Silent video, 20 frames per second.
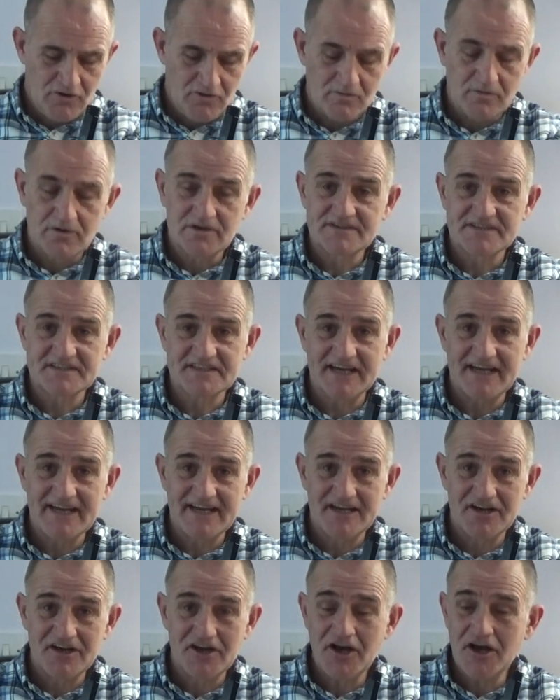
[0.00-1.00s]
was in
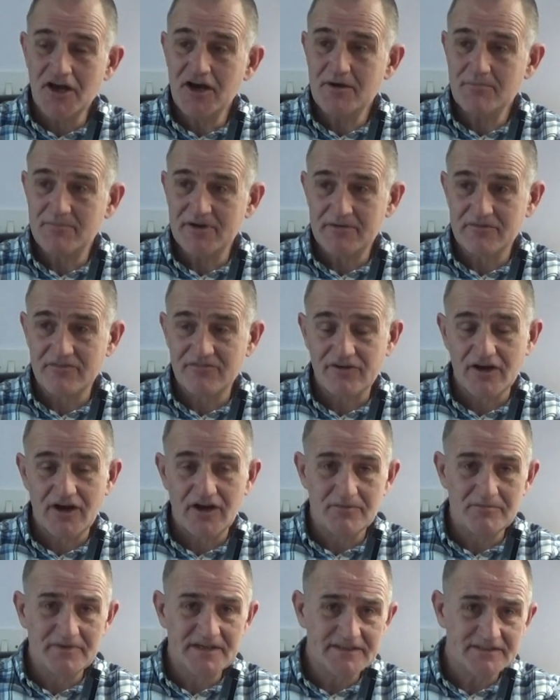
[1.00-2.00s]
an urban
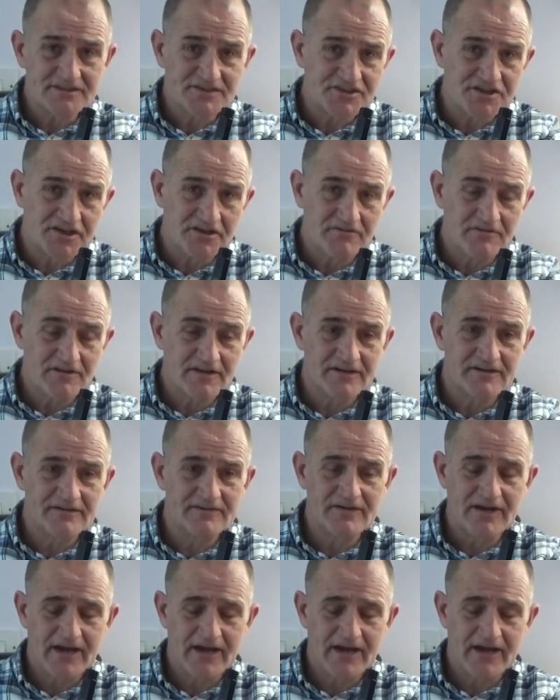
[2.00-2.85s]
environment shooting